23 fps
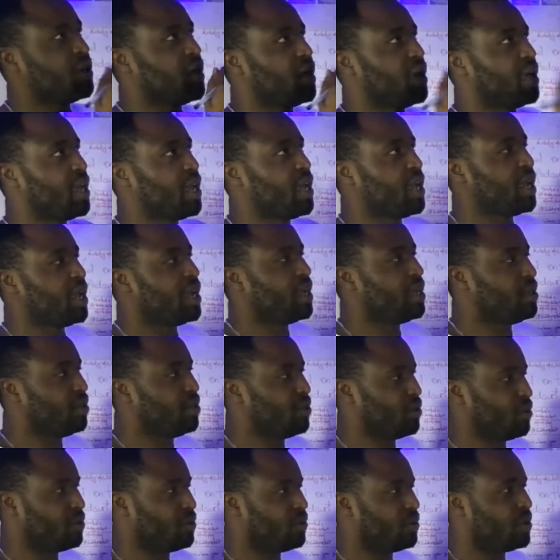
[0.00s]
high
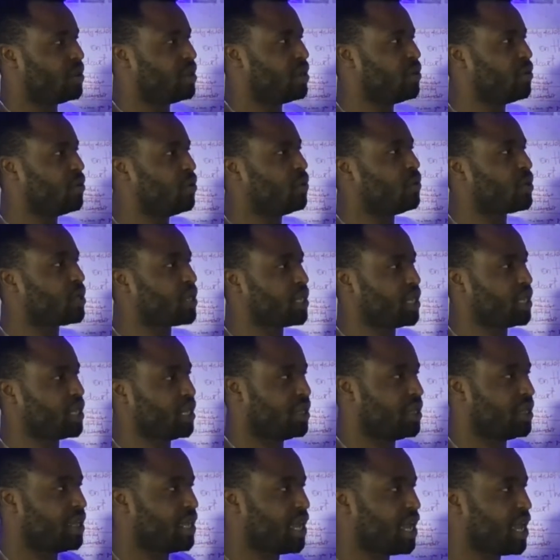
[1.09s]
low. Okay.
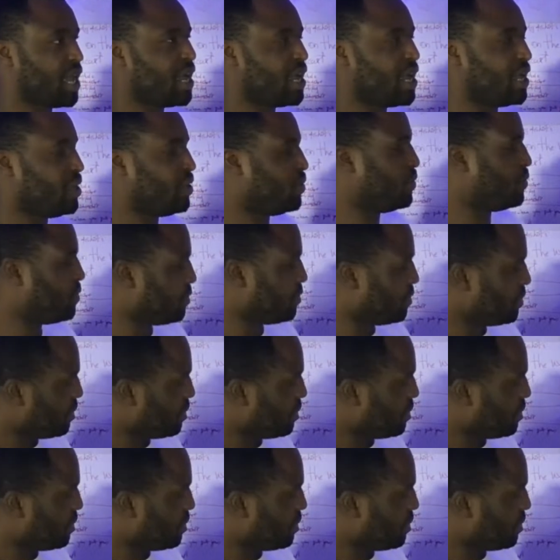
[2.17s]
High low.